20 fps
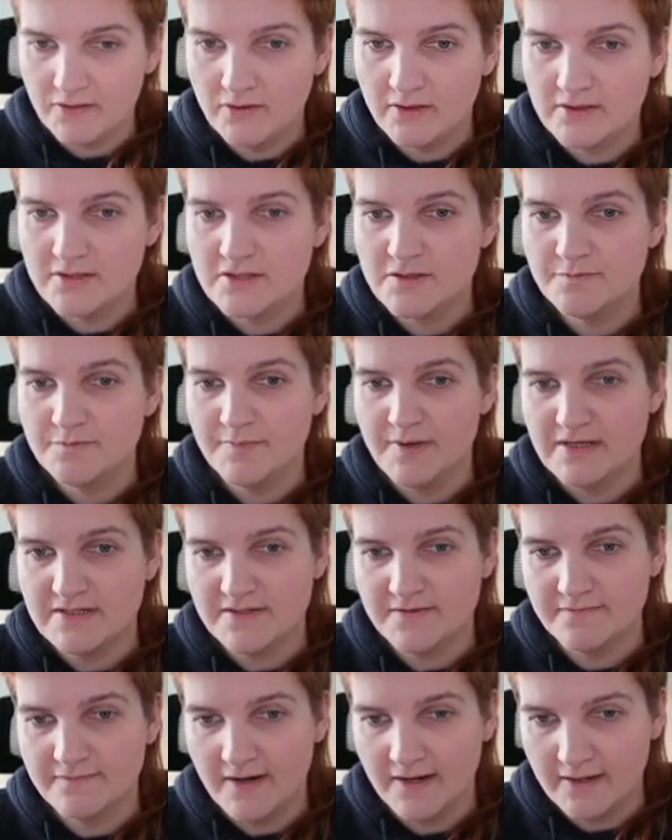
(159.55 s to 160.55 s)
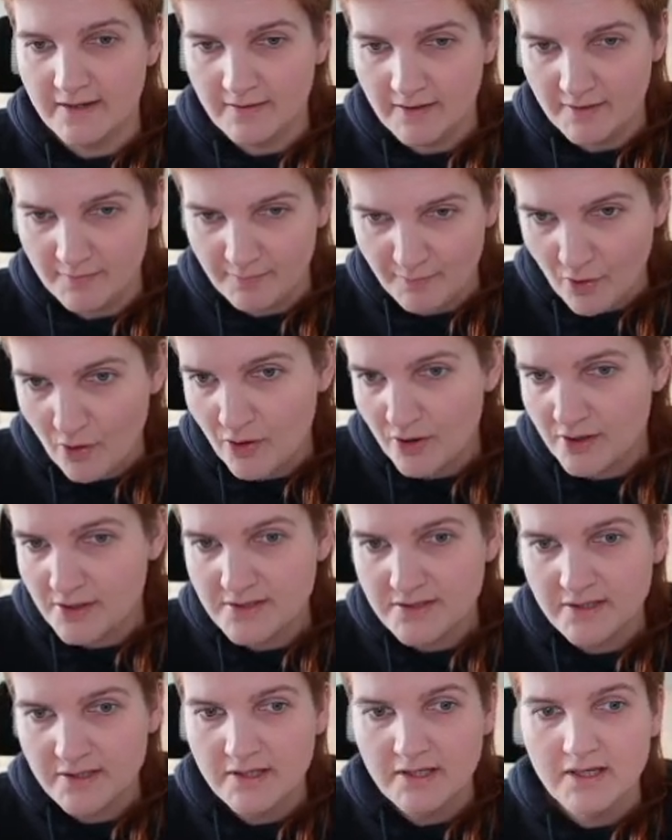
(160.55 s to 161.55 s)
You can specify a
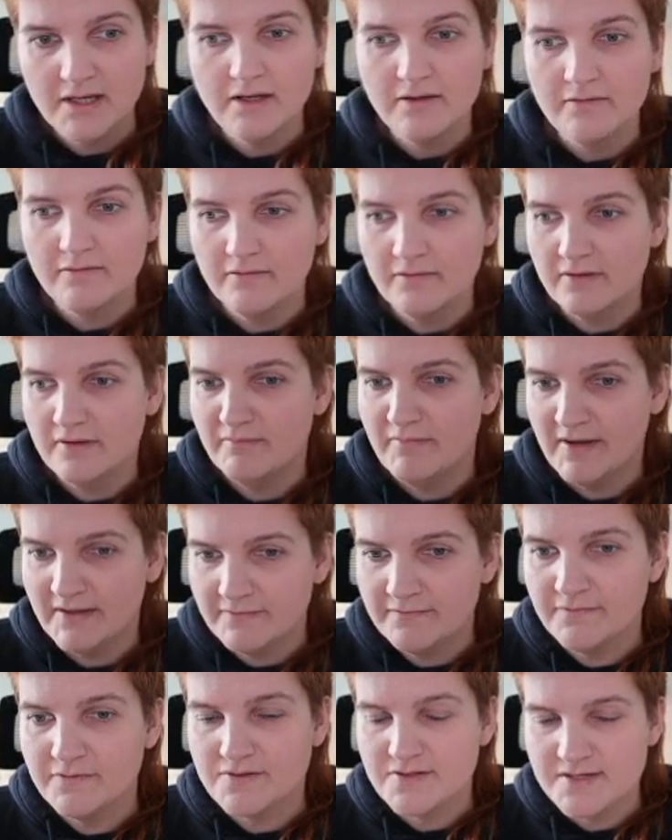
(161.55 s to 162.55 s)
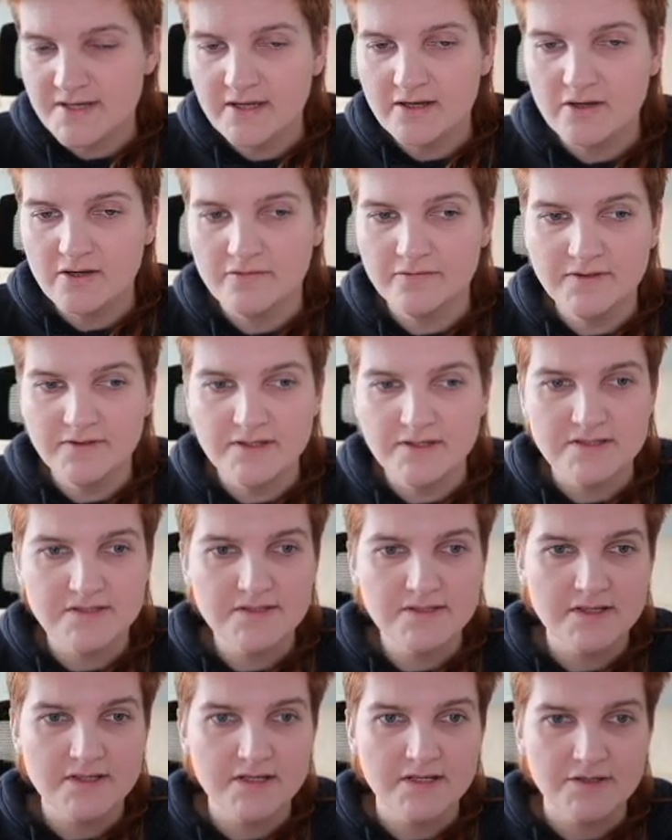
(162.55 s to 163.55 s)
port, but for sake of
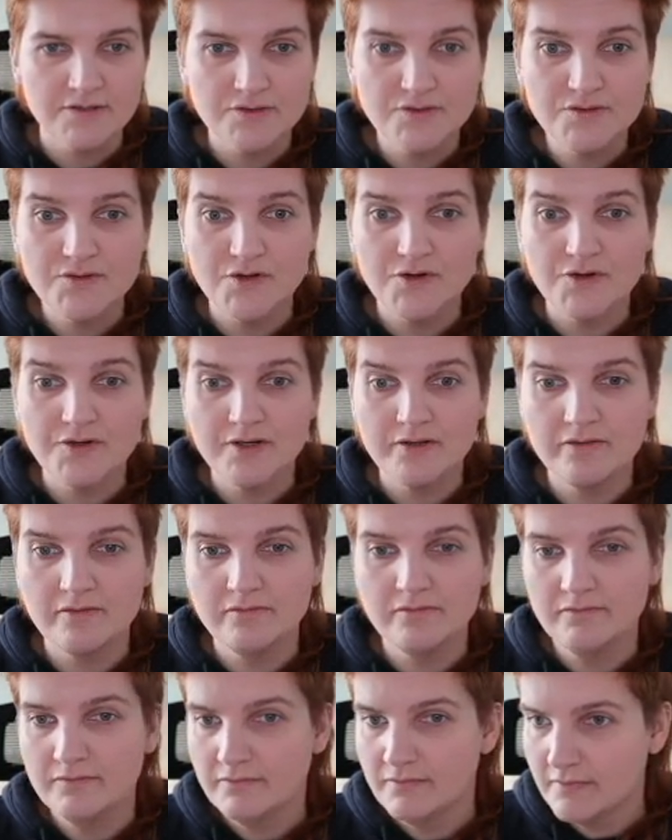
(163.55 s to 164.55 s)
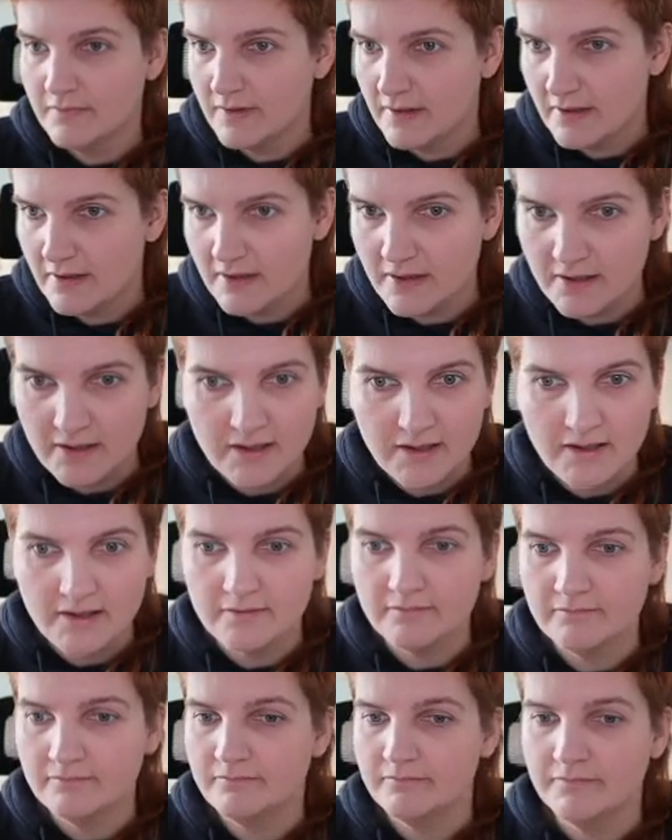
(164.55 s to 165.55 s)
this tutorial,
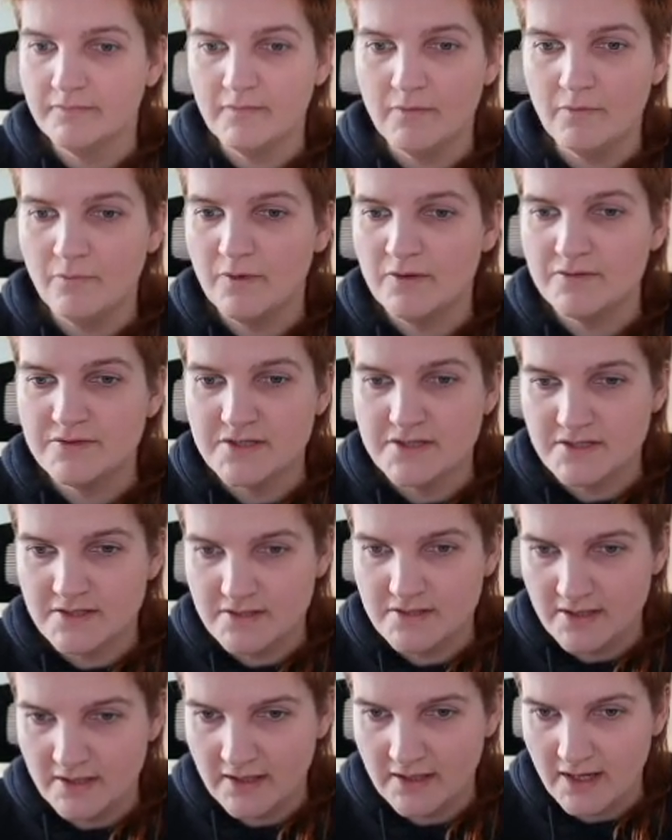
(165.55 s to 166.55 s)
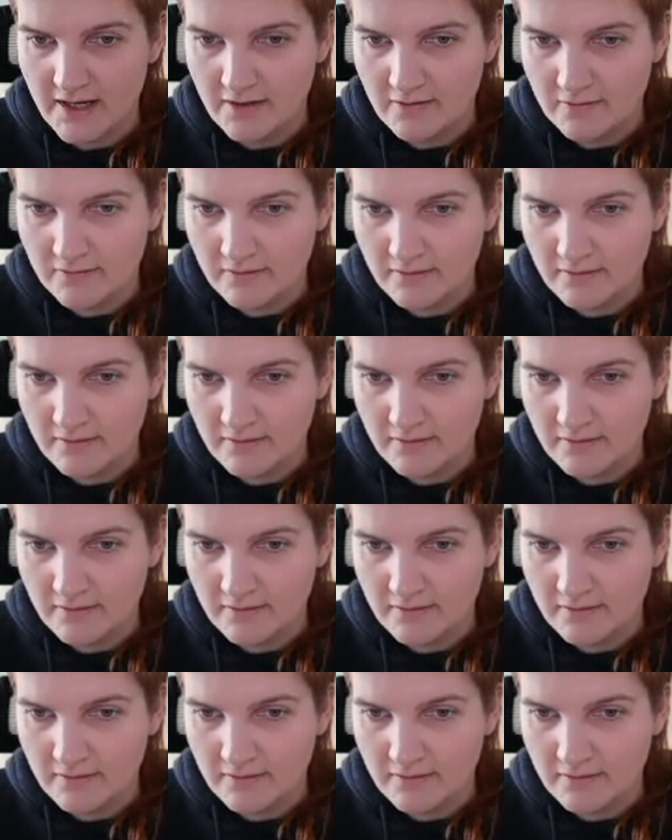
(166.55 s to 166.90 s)
we'll just allow